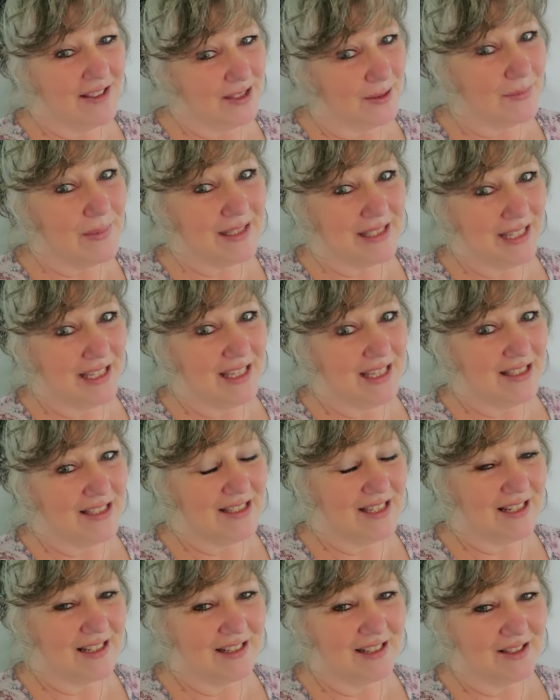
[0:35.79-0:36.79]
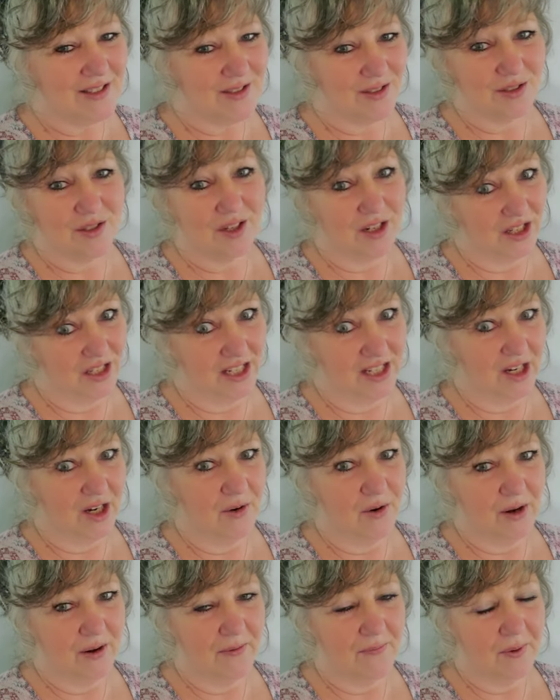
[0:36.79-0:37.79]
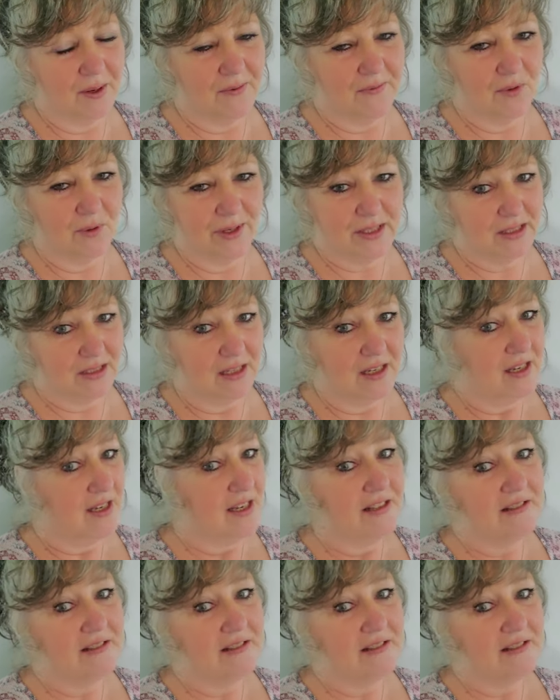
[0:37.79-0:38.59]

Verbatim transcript: some sickness. So you're going to hear it in my voice.